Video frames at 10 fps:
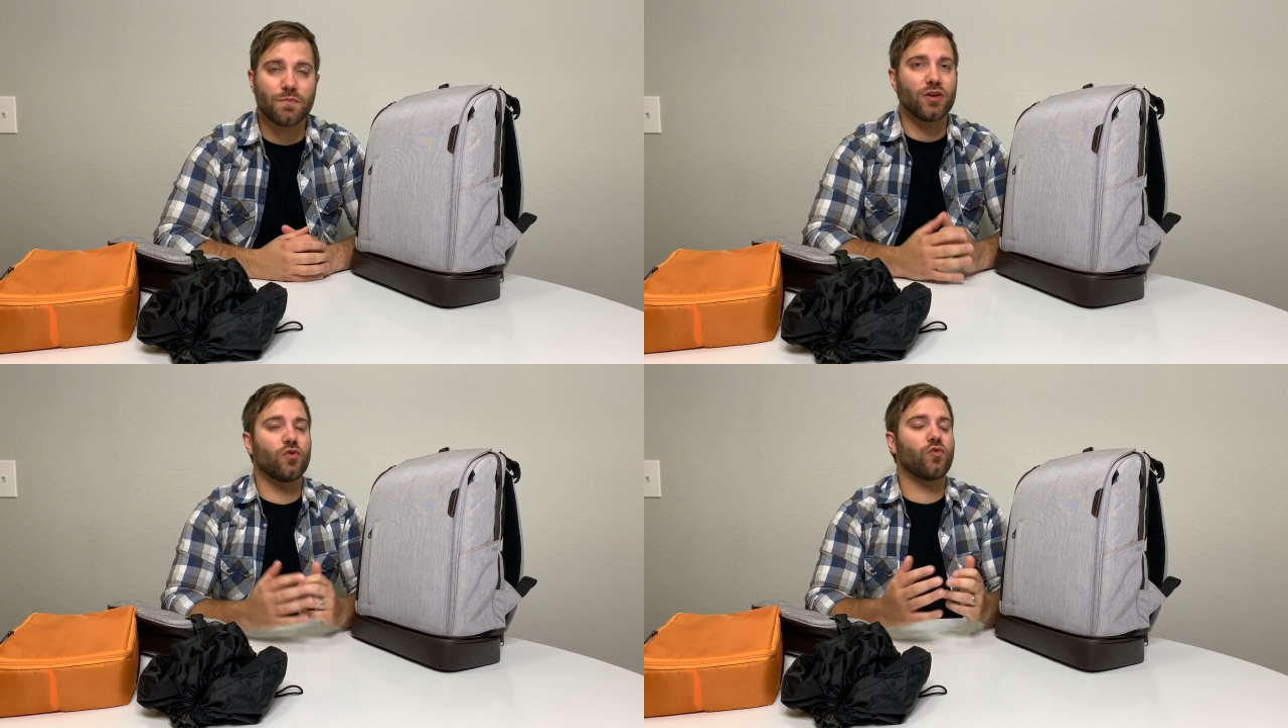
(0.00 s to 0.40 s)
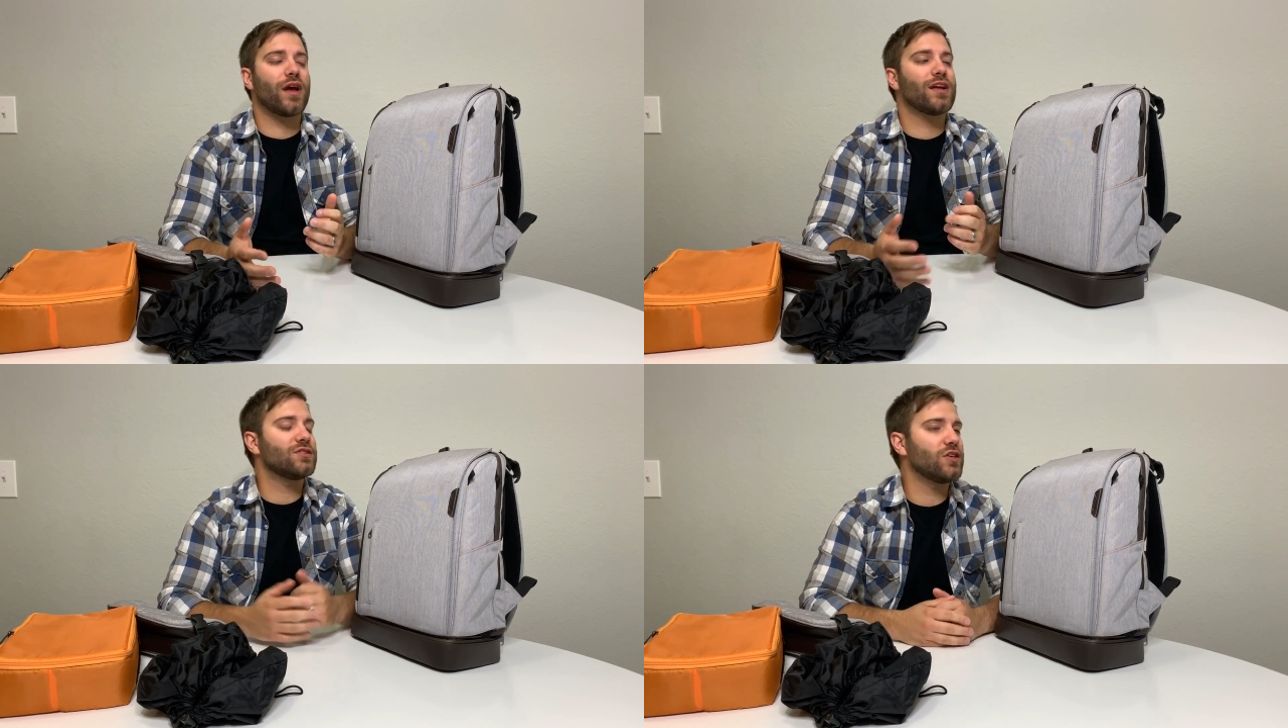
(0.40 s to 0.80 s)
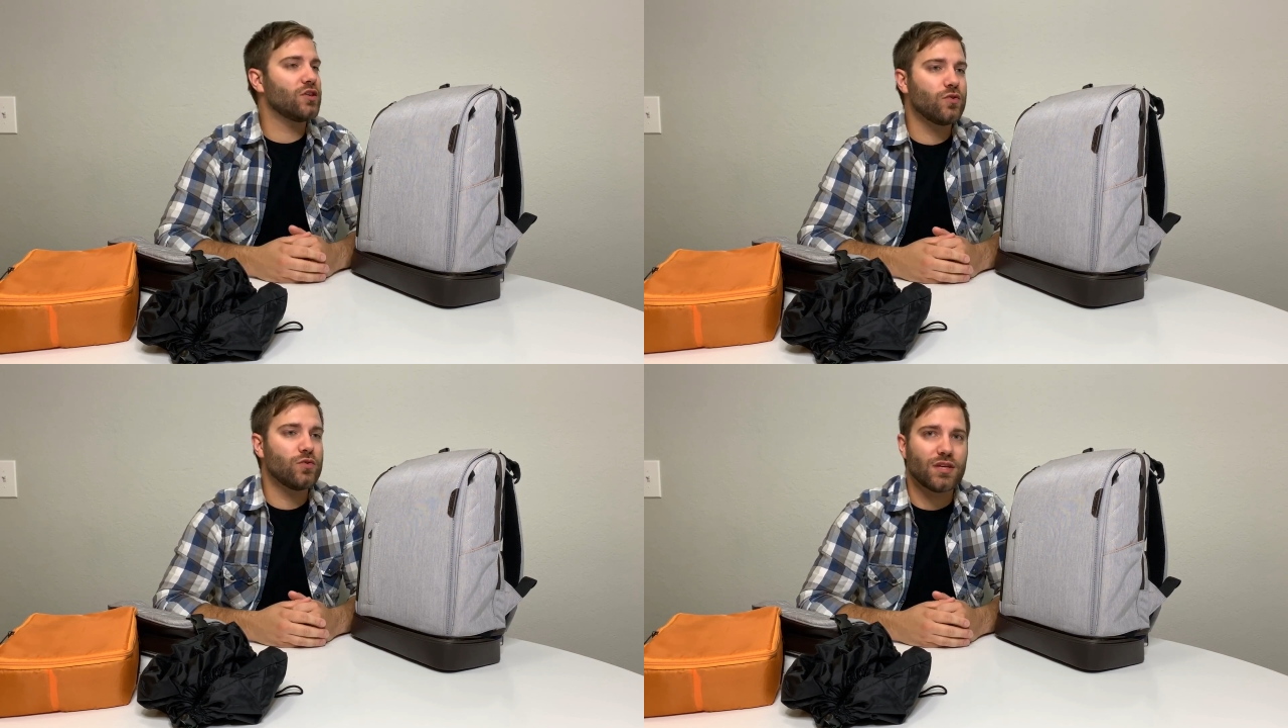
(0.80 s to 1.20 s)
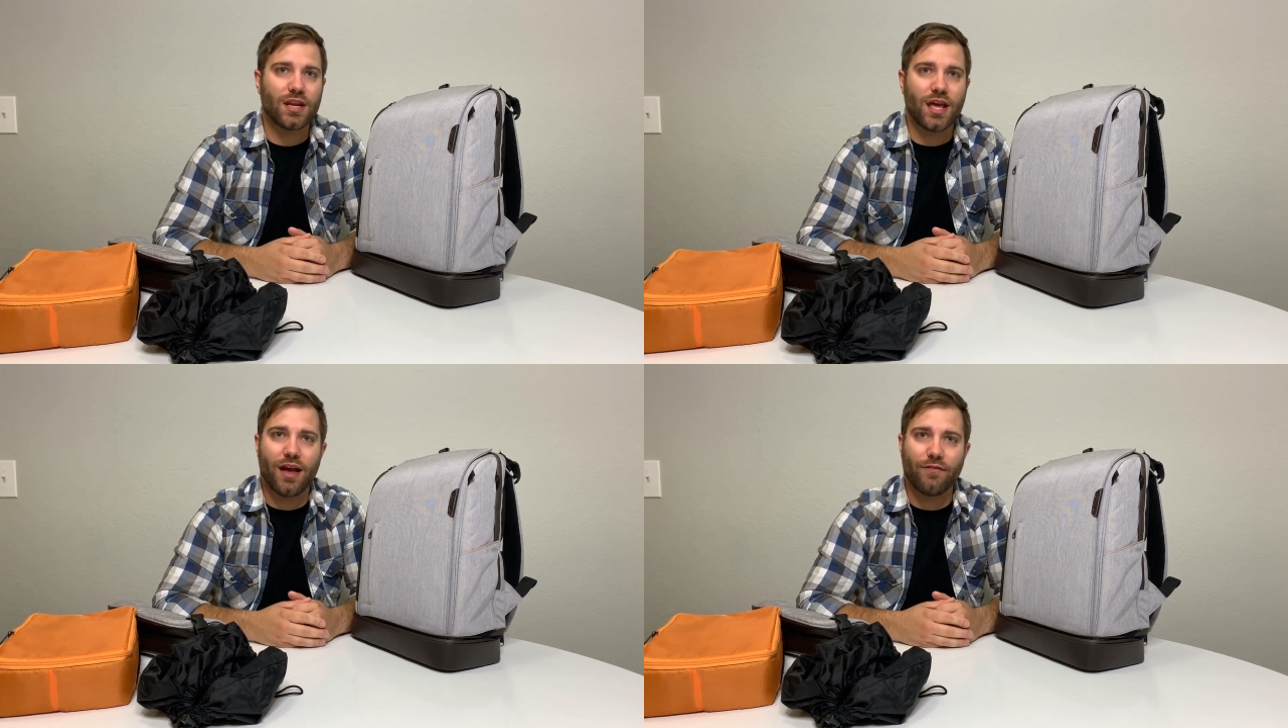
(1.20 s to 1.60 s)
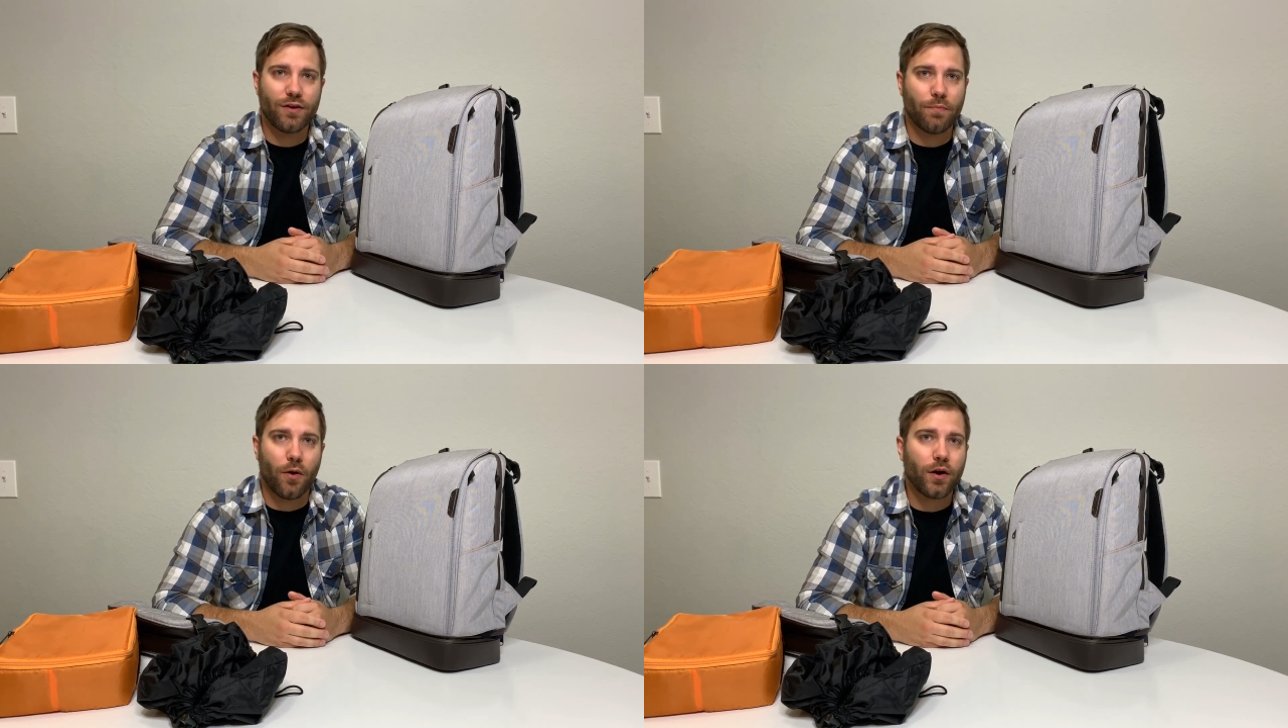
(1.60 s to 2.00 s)
been great to use at
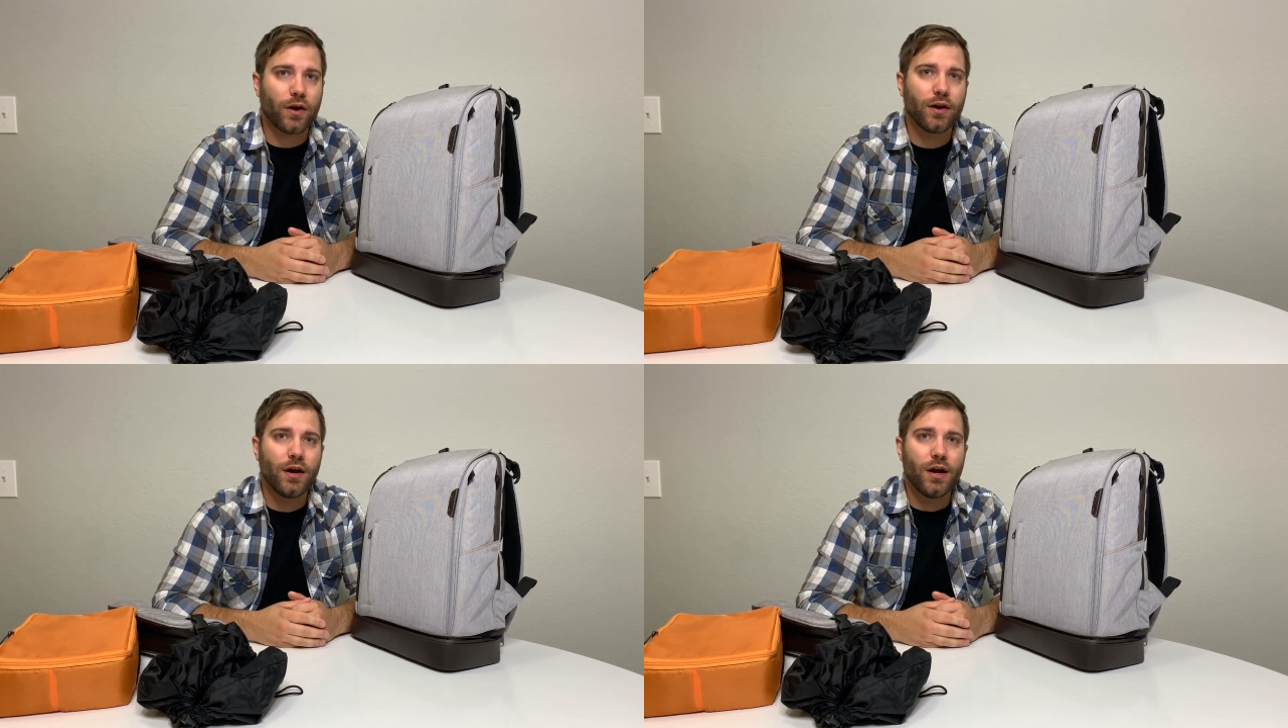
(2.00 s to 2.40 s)
every park.